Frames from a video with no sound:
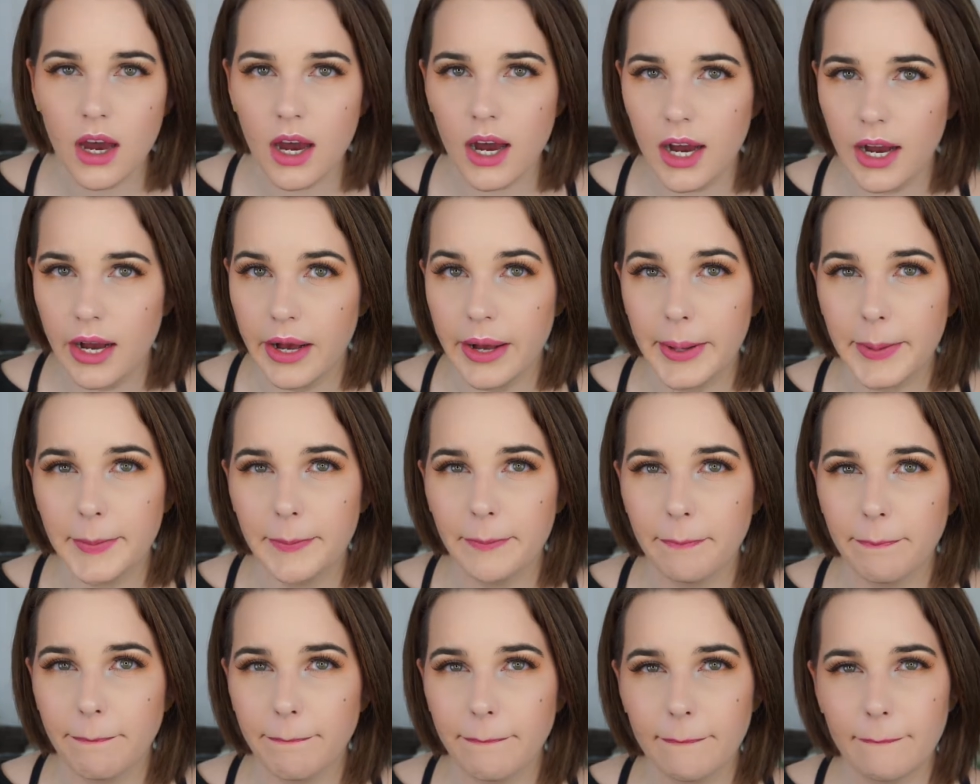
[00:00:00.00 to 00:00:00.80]

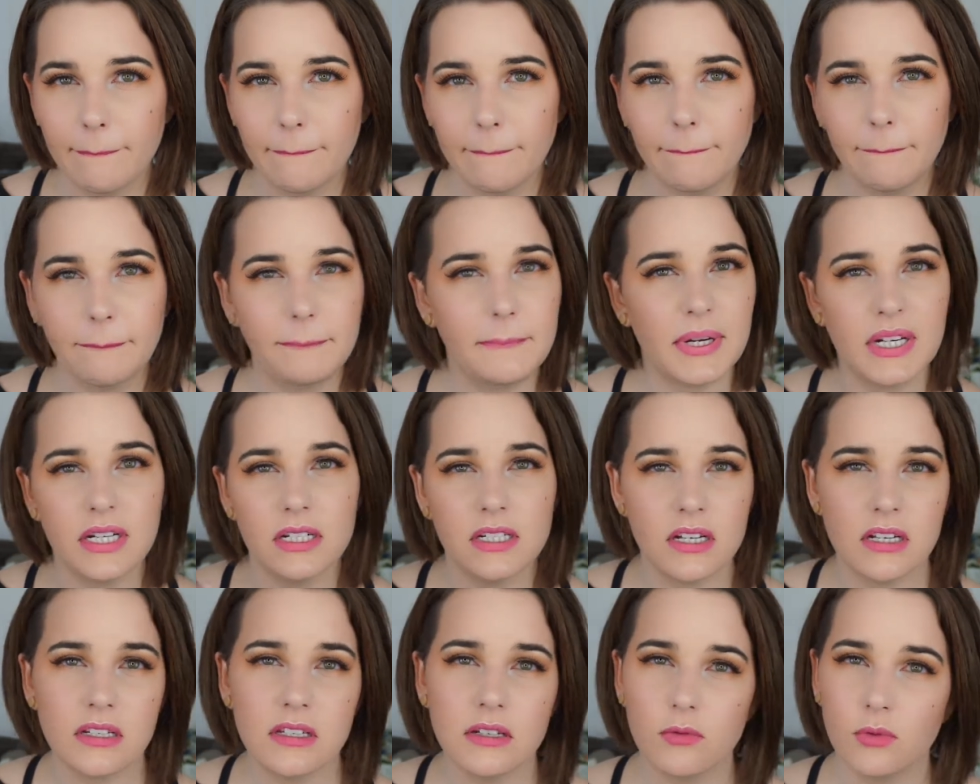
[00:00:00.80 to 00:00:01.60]
Um, but
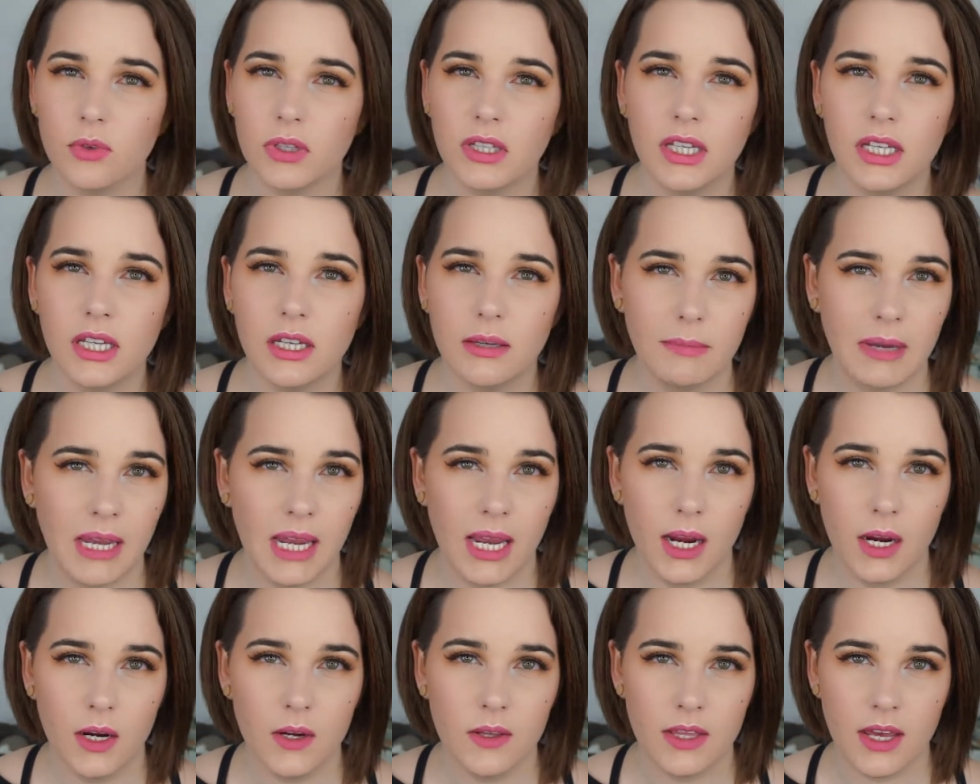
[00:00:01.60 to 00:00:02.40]
it doesn't really get my
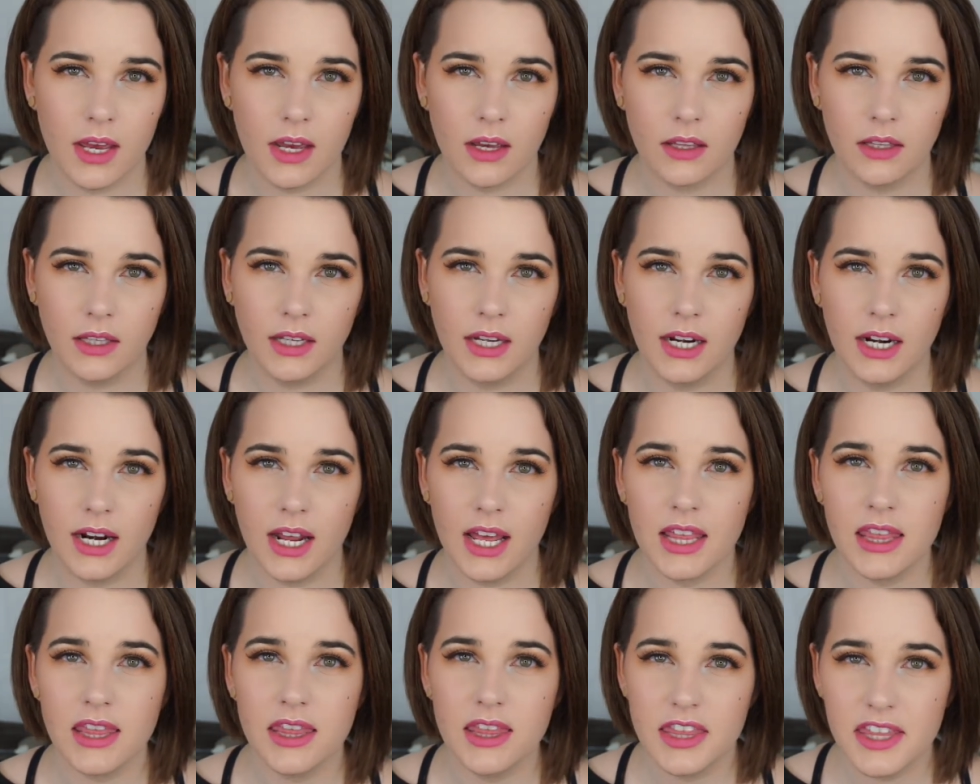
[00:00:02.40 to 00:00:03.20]
hair that clean.
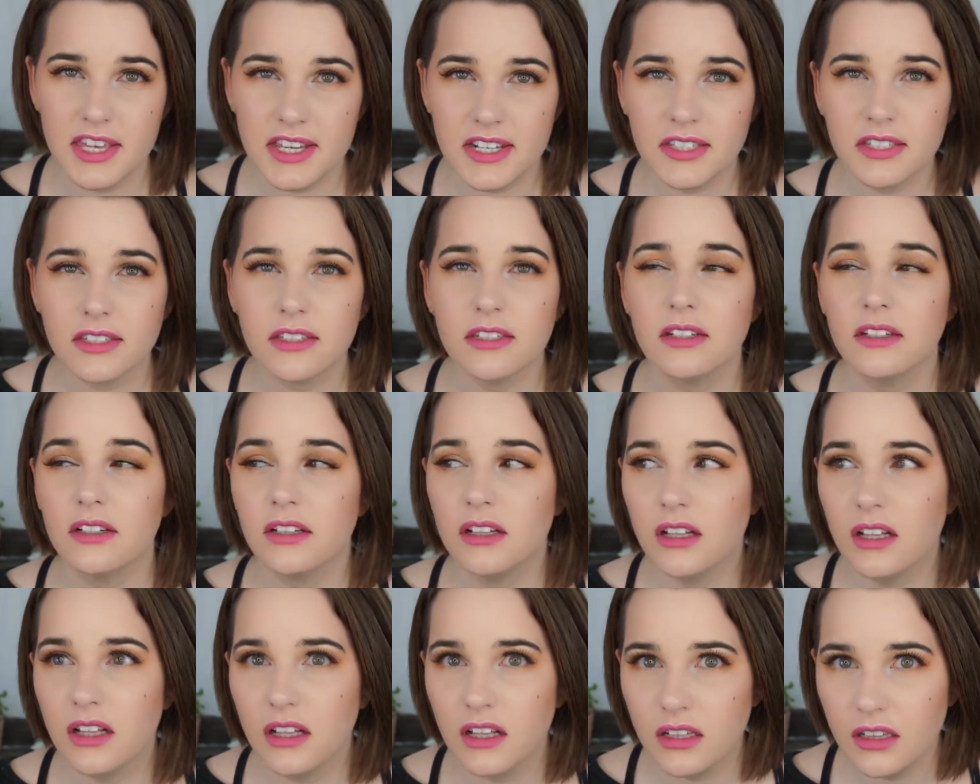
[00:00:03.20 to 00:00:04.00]
And this
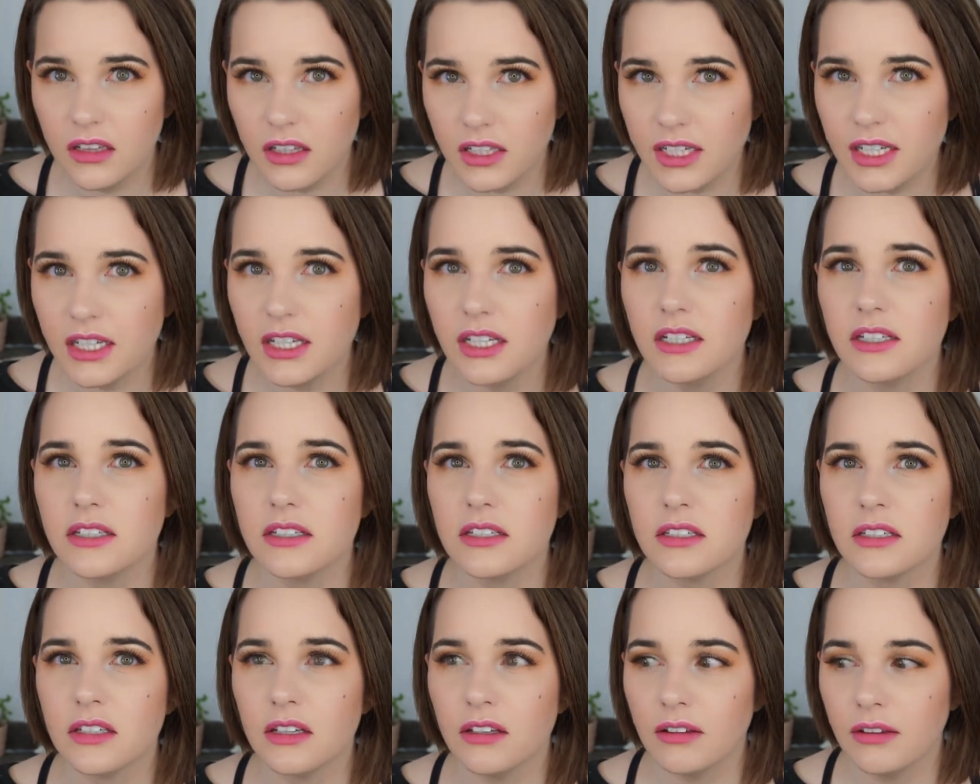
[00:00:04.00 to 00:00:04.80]

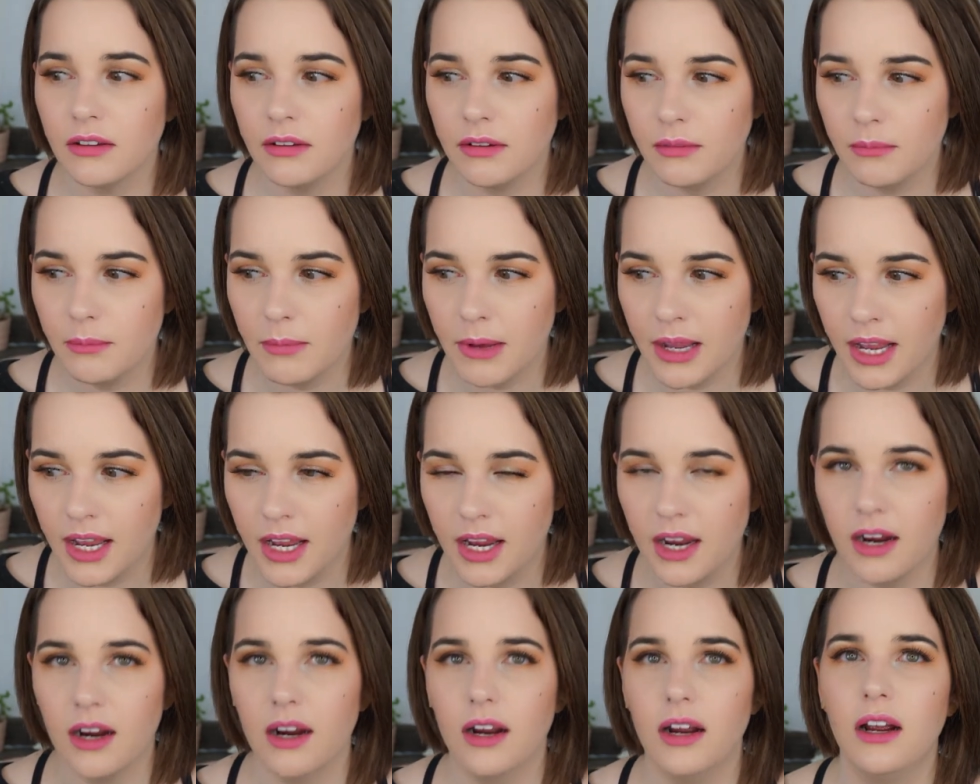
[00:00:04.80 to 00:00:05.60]
cleans my
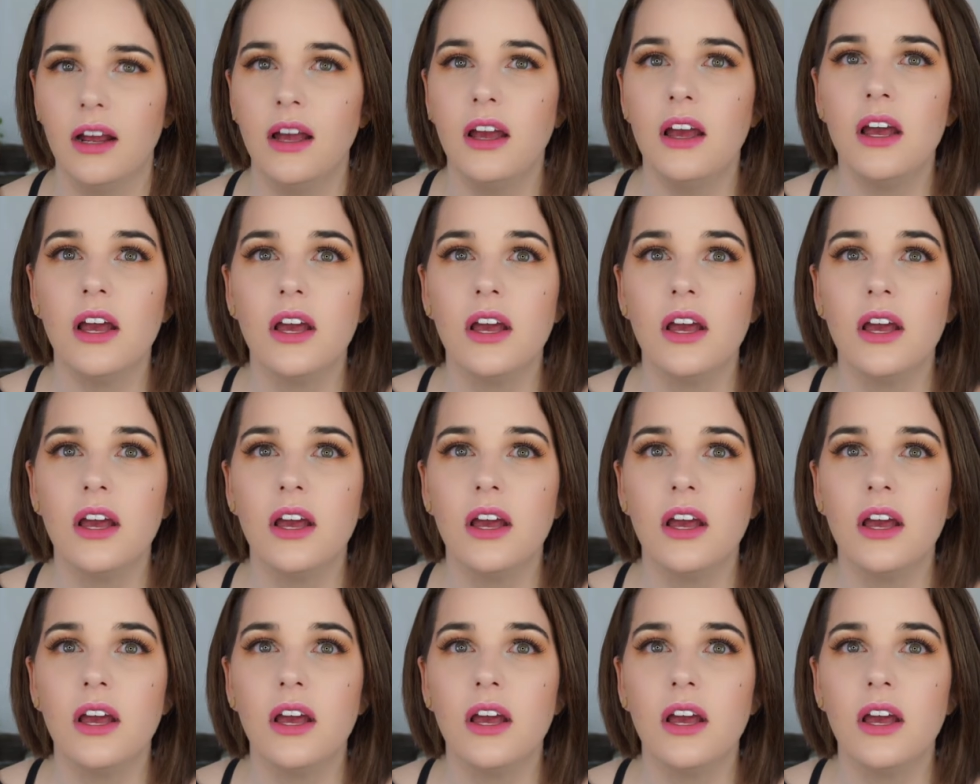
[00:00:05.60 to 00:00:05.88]
hair.